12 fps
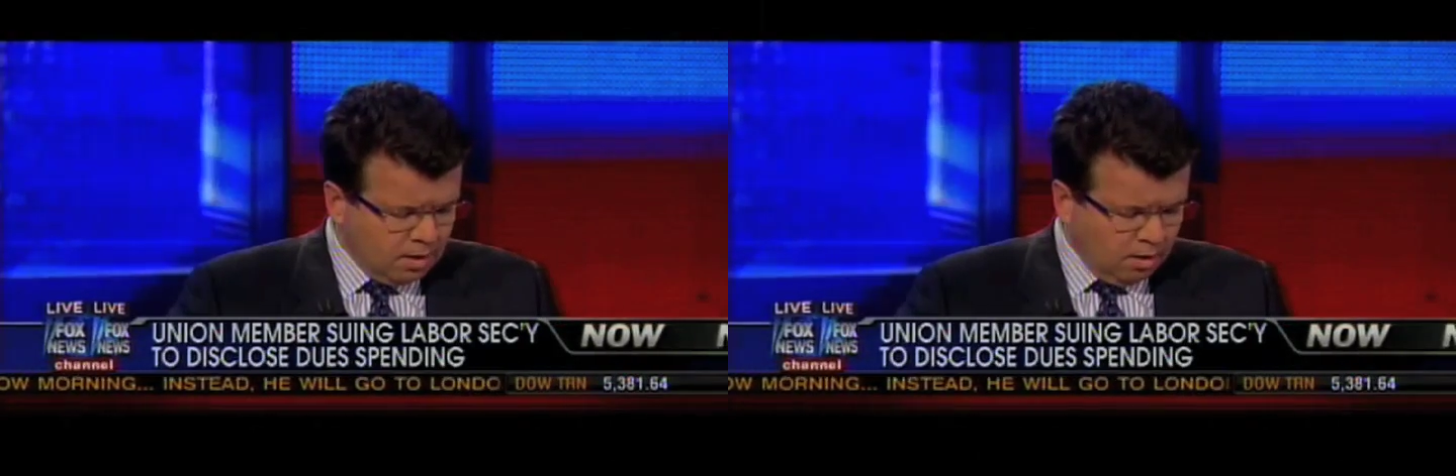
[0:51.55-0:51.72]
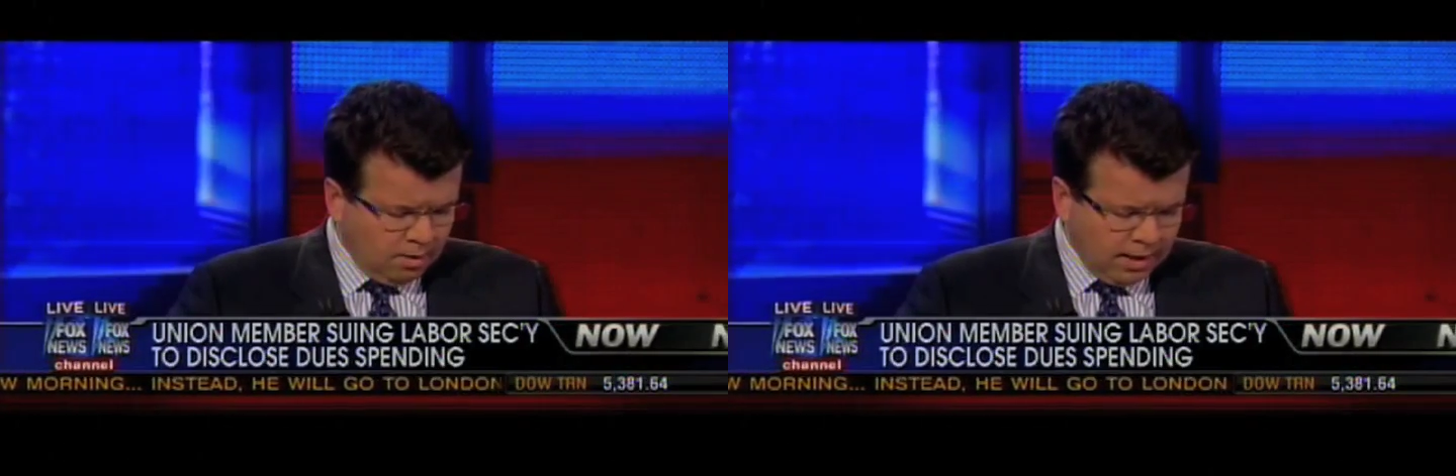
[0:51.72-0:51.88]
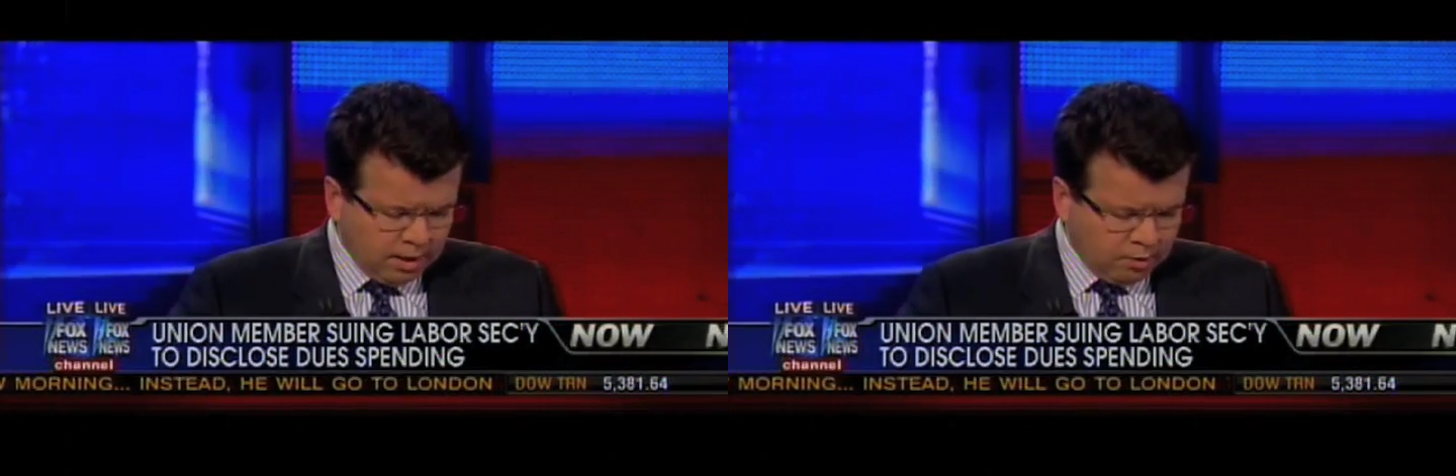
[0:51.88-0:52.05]

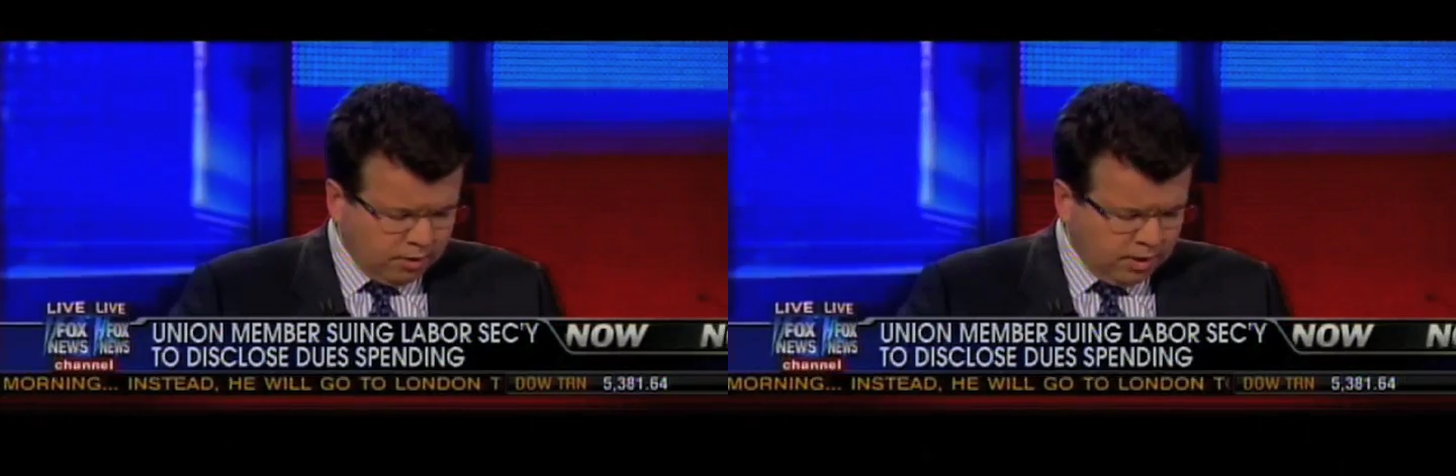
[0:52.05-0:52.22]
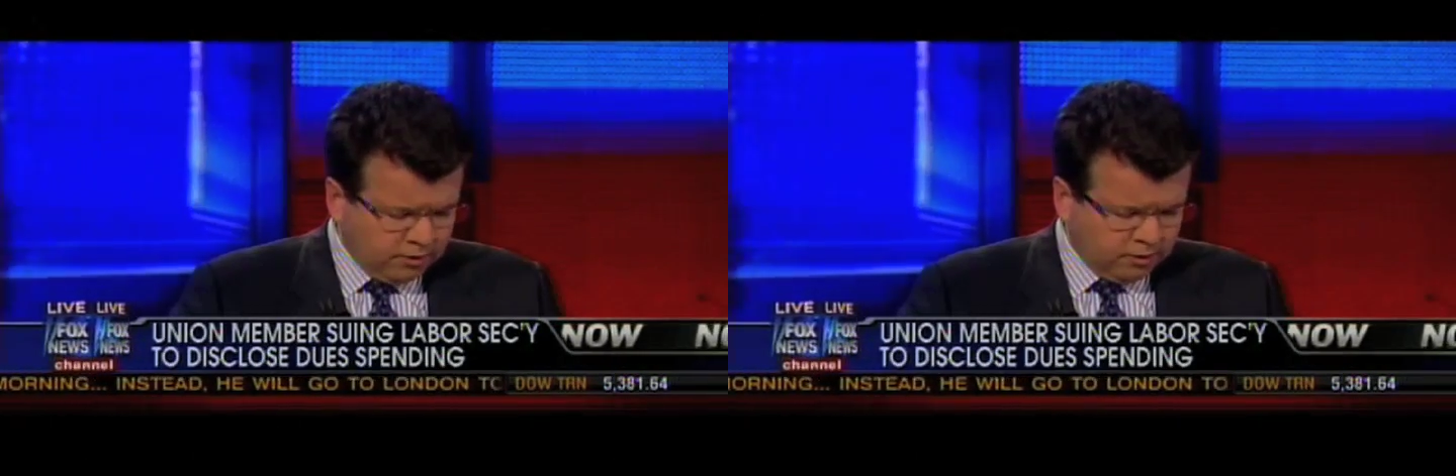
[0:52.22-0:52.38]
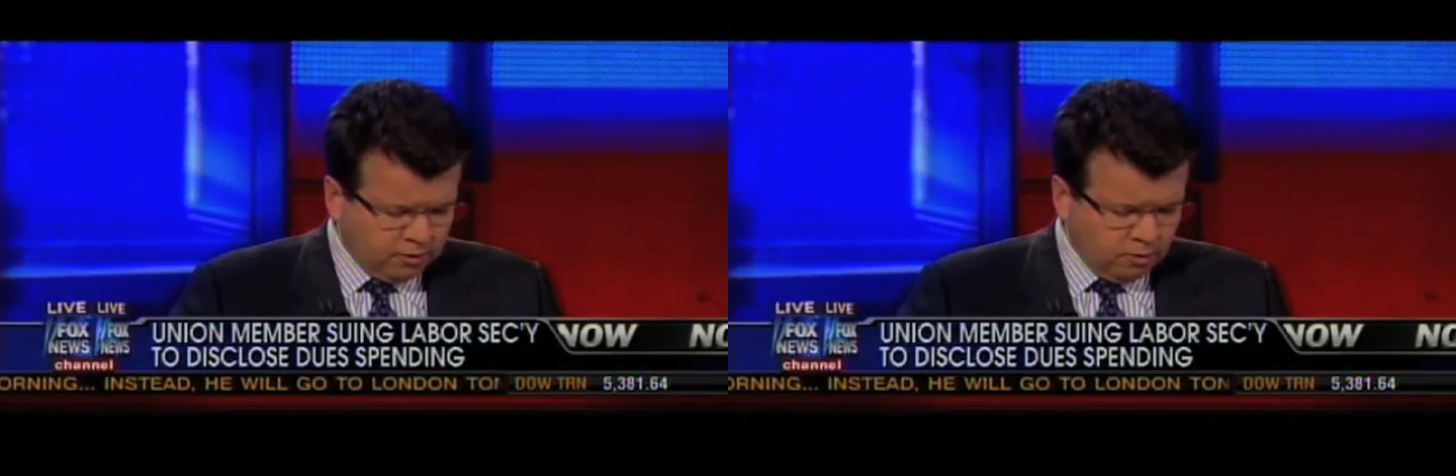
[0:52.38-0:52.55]
right,
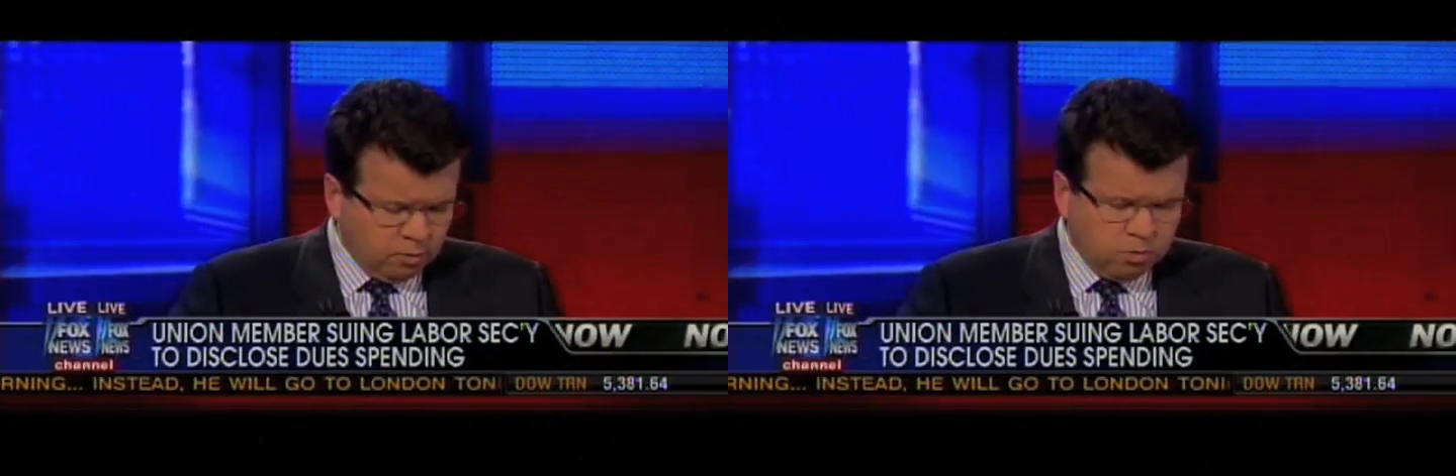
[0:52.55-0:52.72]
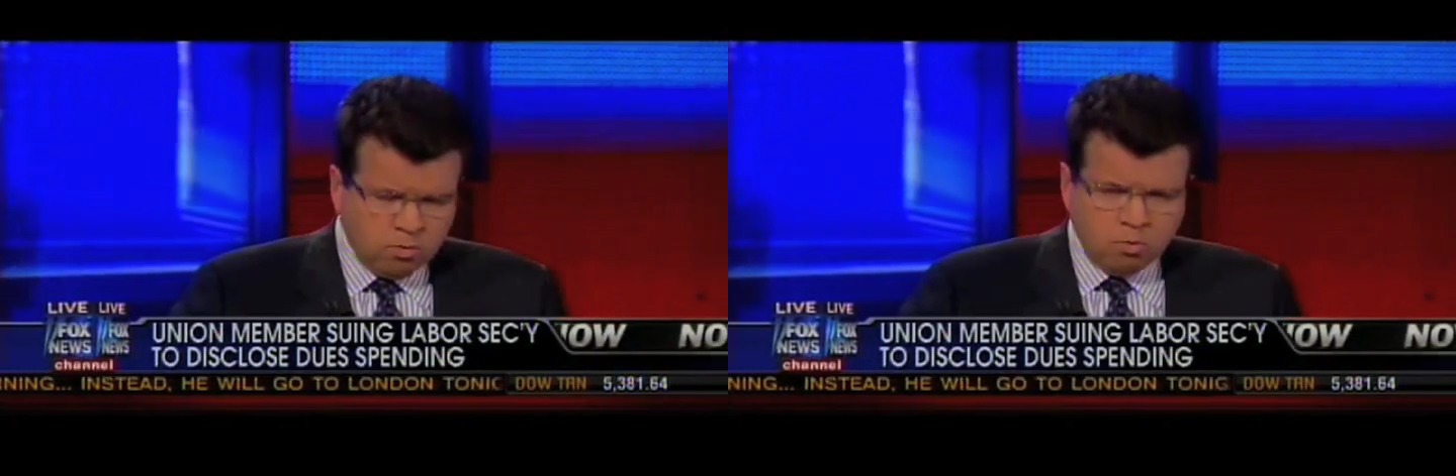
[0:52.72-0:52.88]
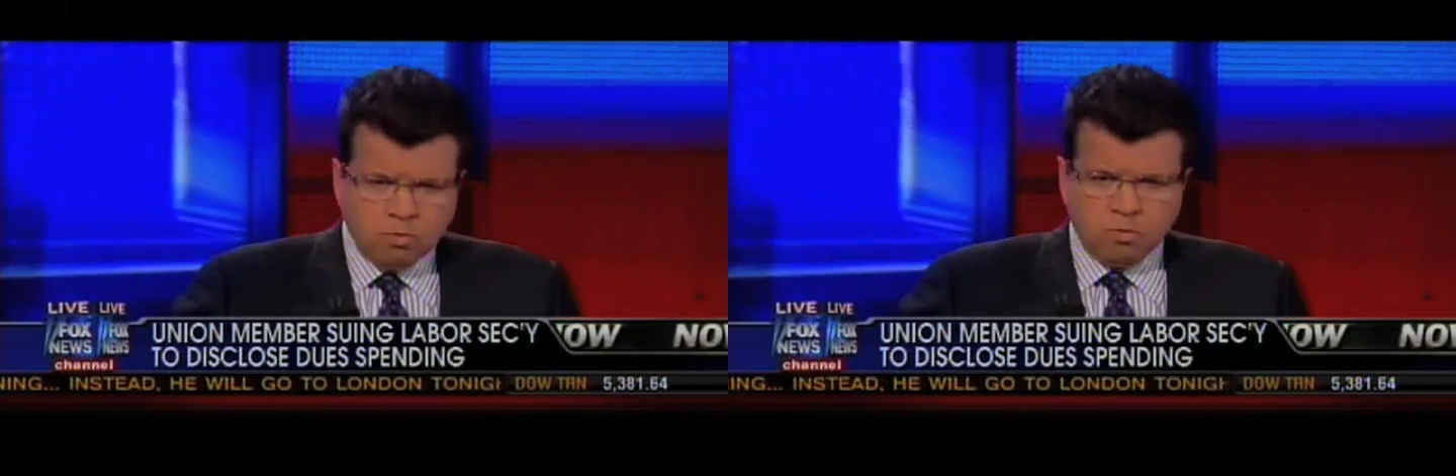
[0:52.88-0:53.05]
Chris,
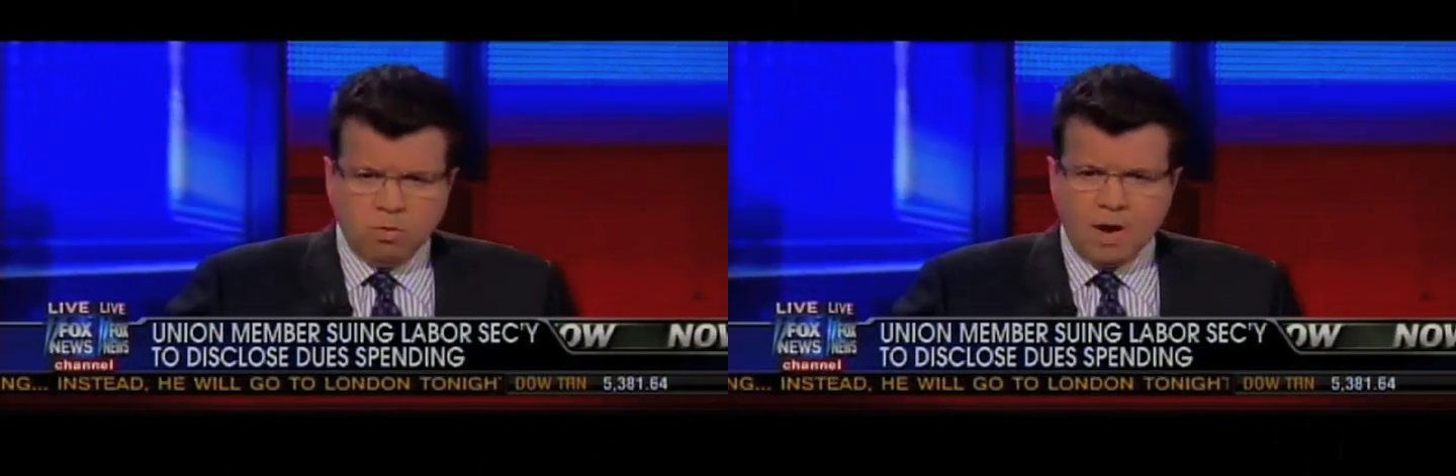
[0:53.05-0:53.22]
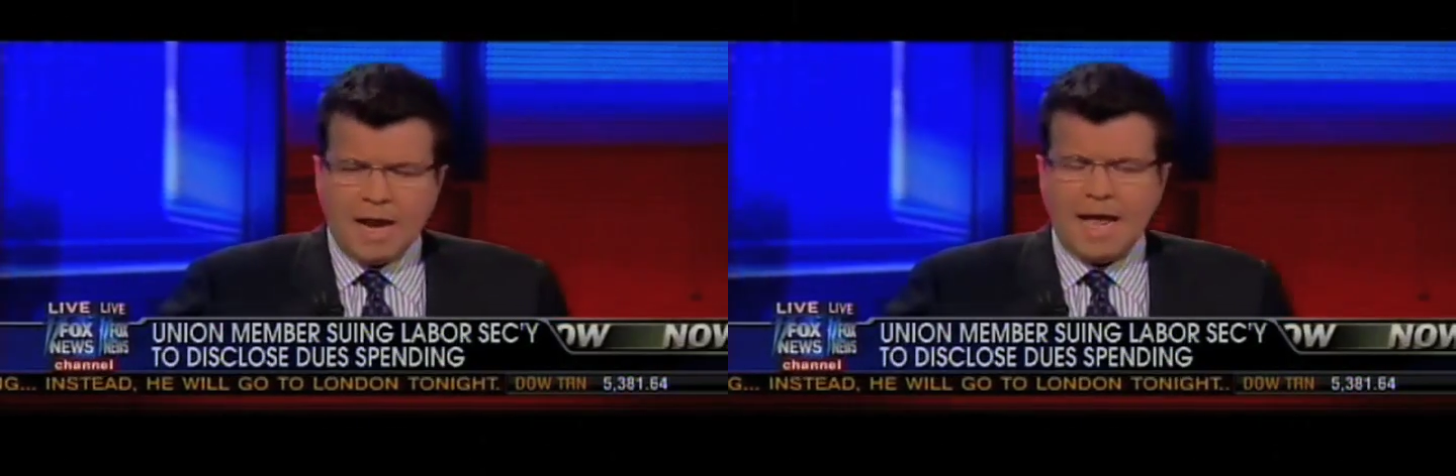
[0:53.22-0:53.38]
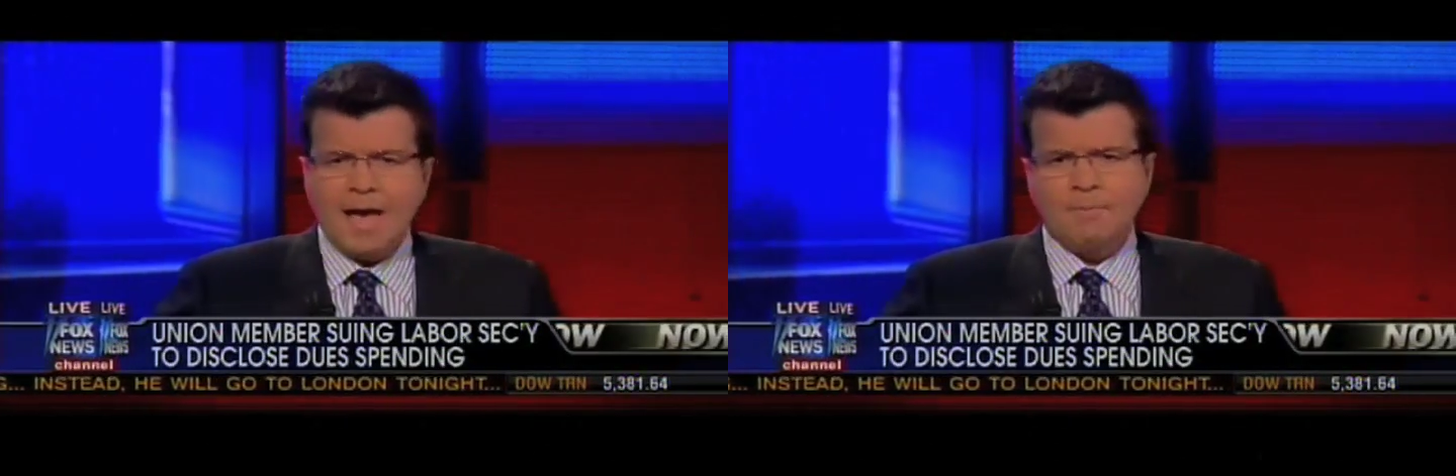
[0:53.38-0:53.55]

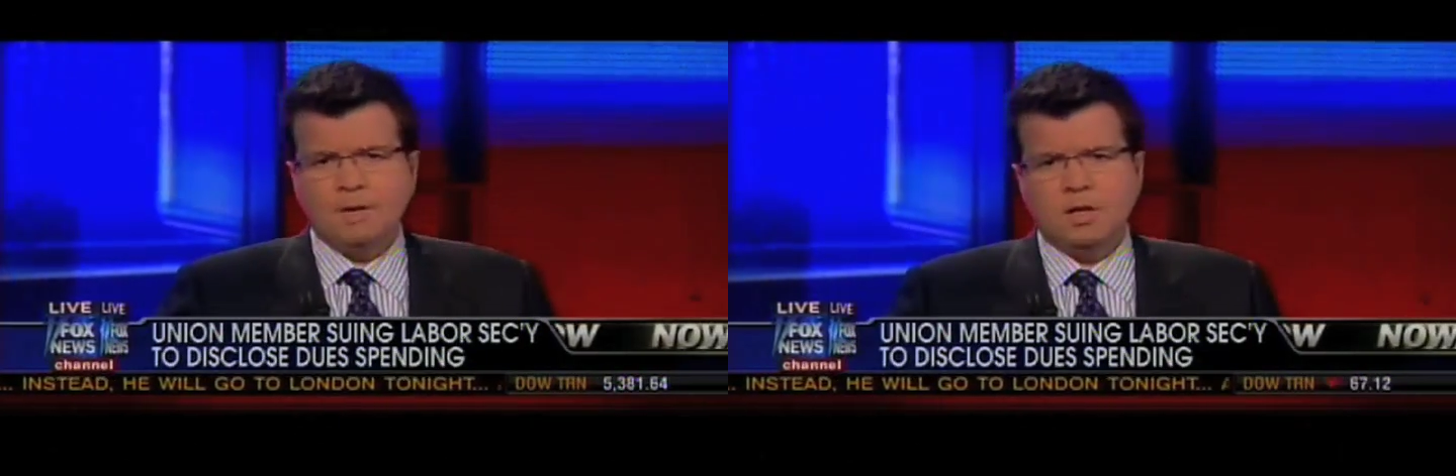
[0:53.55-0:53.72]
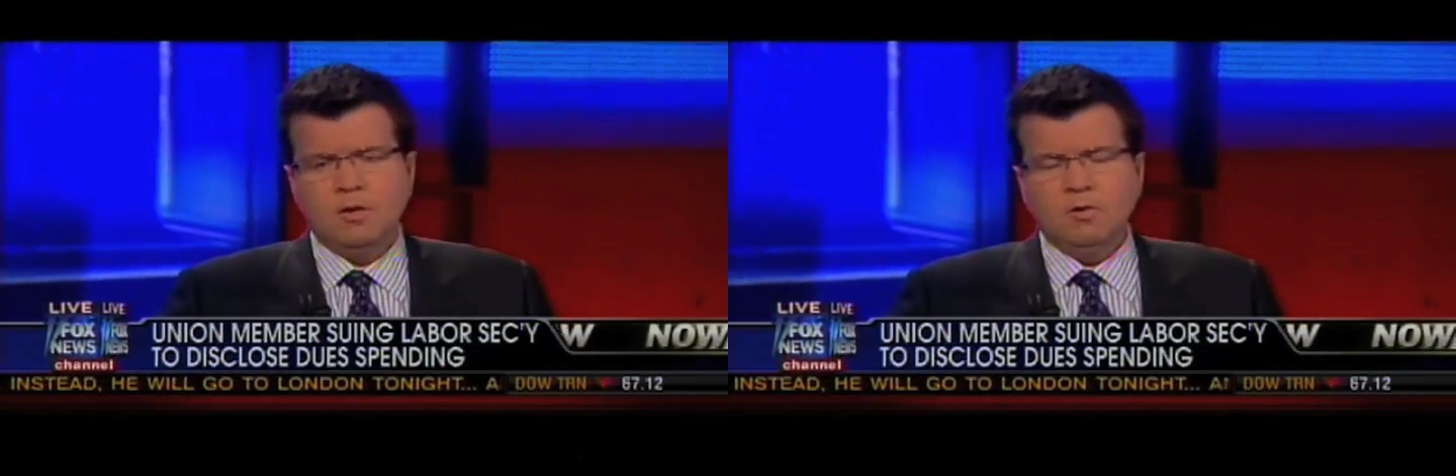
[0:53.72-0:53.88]
what happened?